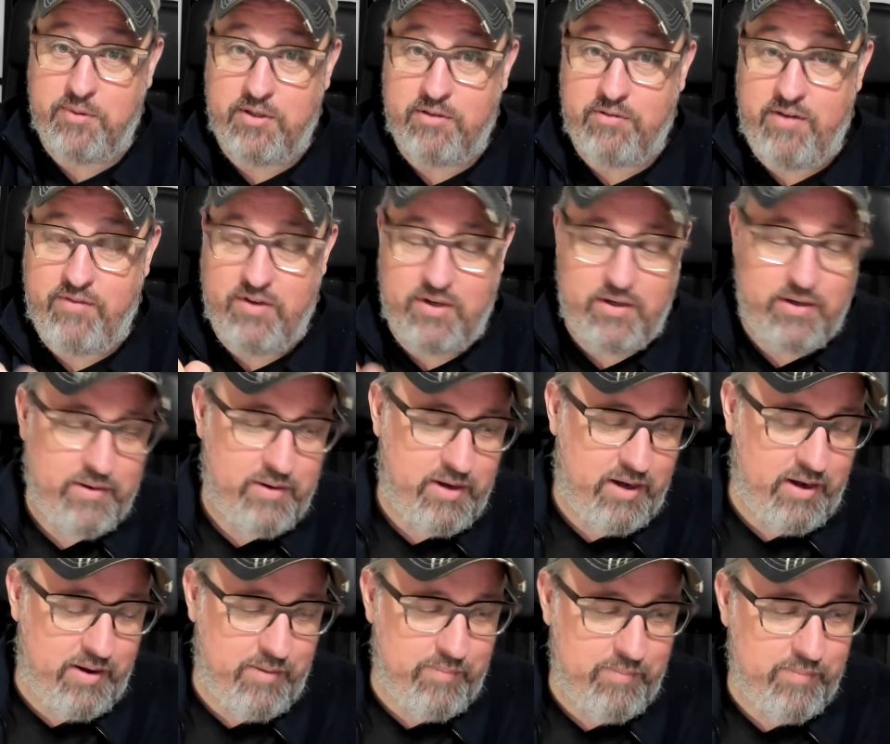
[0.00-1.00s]
11.
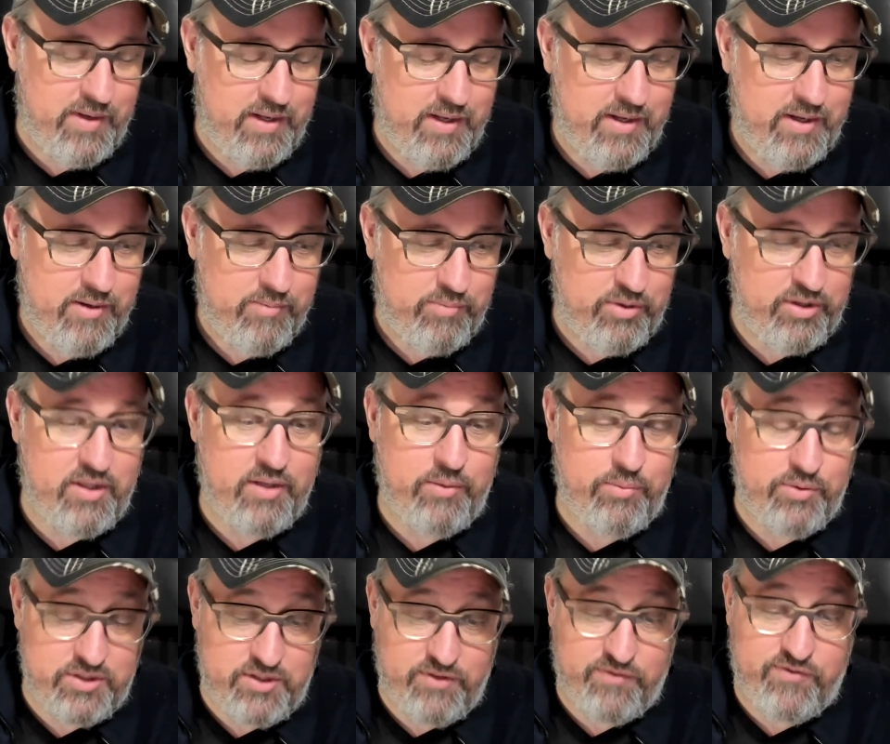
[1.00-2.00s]
But
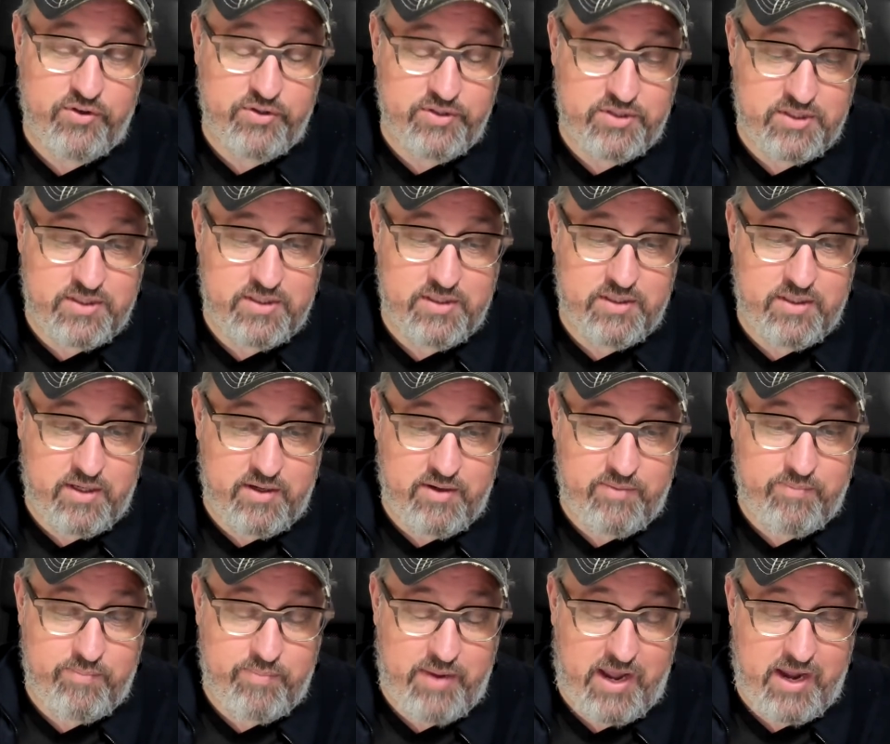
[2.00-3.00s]
it was the first
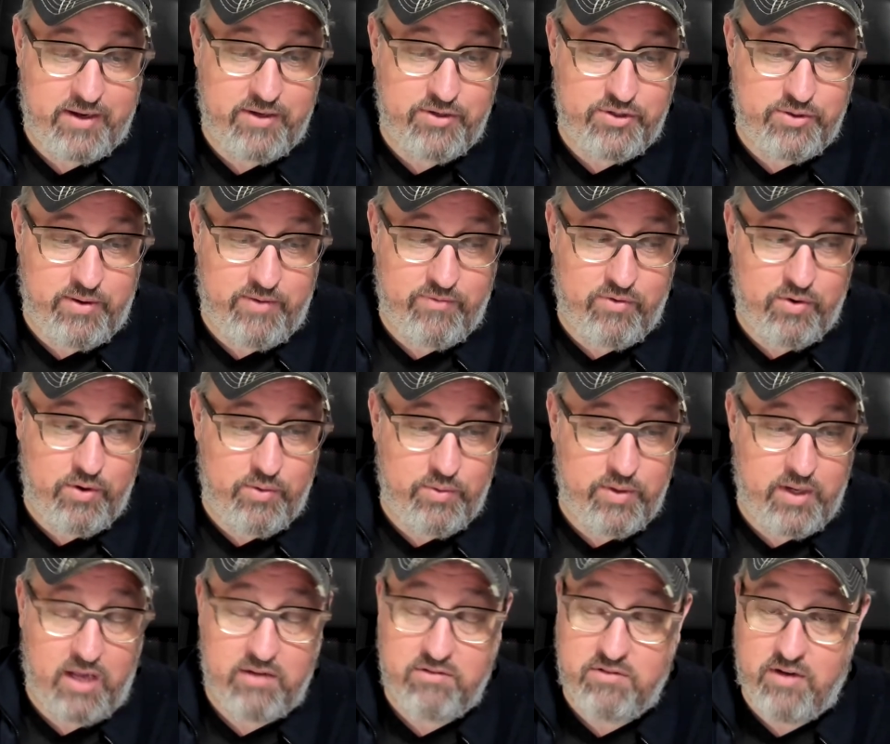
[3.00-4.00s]
back issue I ever
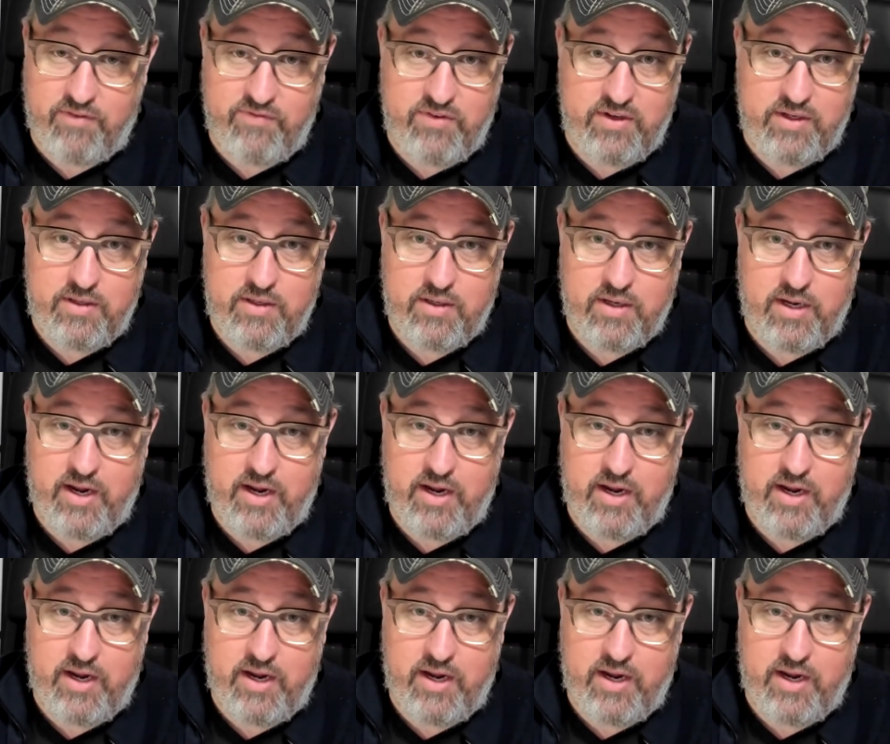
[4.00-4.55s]
owned. I loved it.